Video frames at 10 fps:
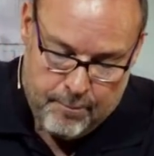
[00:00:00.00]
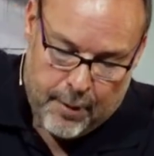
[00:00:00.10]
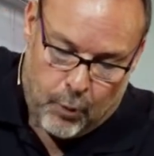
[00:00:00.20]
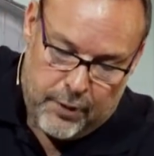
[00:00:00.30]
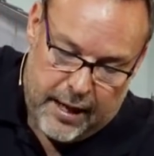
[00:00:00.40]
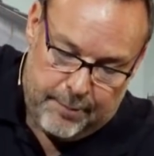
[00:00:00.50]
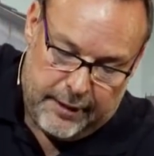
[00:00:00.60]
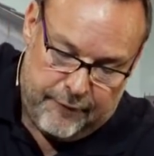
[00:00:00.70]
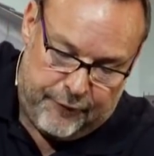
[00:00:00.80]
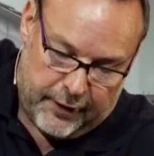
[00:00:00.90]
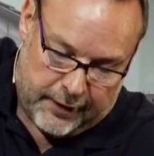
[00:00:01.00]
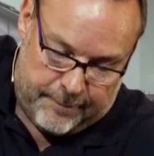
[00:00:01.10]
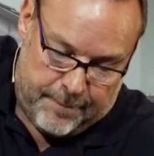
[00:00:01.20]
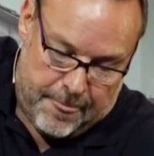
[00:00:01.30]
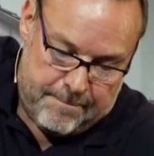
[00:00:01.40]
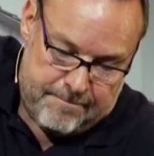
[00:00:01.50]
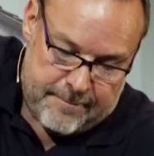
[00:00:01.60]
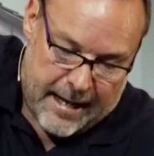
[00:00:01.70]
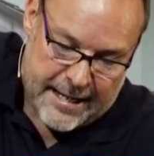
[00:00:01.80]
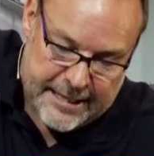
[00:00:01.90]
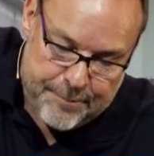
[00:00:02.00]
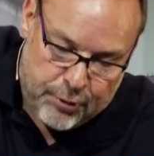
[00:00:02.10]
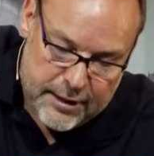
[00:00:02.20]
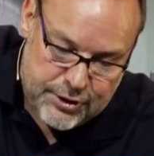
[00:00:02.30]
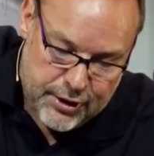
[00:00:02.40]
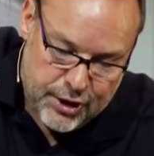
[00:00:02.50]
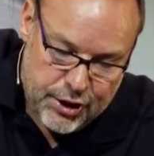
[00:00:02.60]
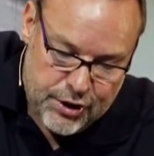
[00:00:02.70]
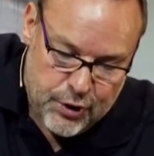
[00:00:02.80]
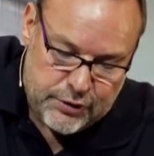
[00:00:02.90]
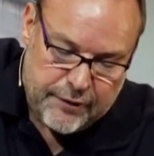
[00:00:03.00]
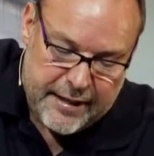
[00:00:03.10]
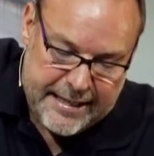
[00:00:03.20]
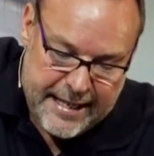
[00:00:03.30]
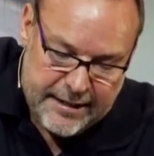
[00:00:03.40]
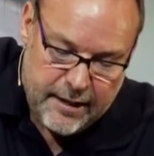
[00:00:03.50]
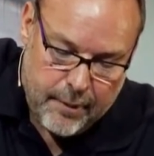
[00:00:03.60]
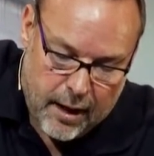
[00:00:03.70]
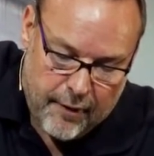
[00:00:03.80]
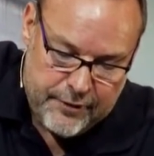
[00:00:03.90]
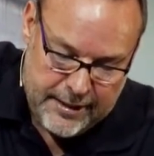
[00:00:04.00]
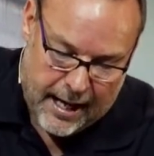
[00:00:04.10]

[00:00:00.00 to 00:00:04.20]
But when they believed Philip, as he preached the good news of the kingdom of